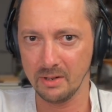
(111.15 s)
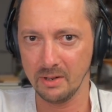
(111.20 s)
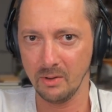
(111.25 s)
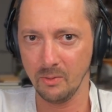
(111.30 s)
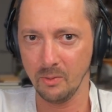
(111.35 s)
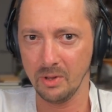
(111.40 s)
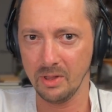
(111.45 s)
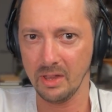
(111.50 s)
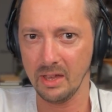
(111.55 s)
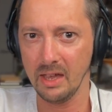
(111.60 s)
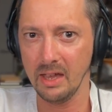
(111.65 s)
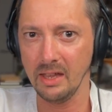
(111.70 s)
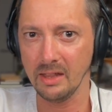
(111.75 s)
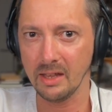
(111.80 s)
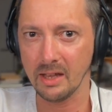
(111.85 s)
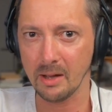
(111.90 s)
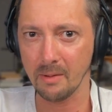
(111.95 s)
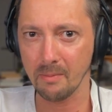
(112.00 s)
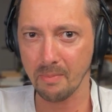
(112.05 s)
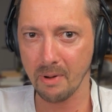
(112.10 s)
with
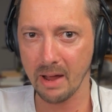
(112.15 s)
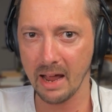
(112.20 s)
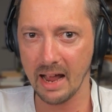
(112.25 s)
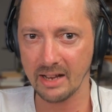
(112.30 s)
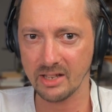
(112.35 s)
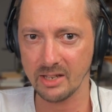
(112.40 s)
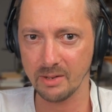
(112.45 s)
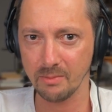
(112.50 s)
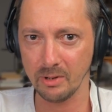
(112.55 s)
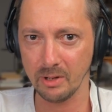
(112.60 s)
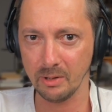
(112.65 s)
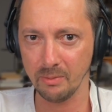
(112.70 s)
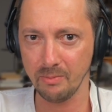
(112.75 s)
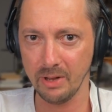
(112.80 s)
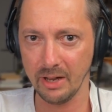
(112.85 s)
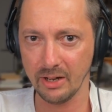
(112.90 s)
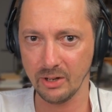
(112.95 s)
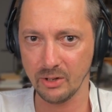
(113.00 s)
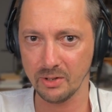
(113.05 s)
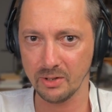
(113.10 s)
incompatible
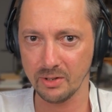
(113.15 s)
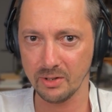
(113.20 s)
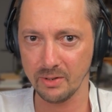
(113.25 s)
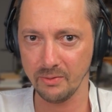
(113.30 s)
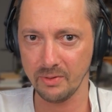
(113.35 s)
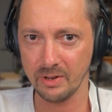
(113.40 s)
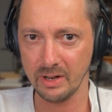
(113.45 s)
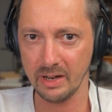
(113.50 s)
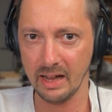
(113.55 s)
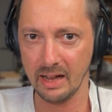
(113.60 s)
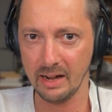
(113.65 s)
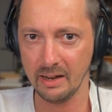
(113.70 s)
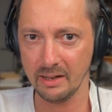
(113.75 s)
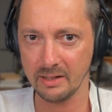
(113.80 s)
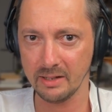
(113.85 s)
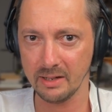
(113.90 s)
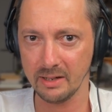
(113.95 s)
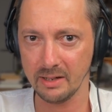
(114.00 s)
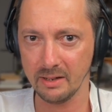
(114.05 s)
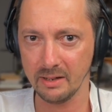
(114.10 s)
pictures of
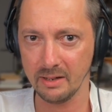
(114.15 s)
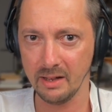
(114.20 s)
reality.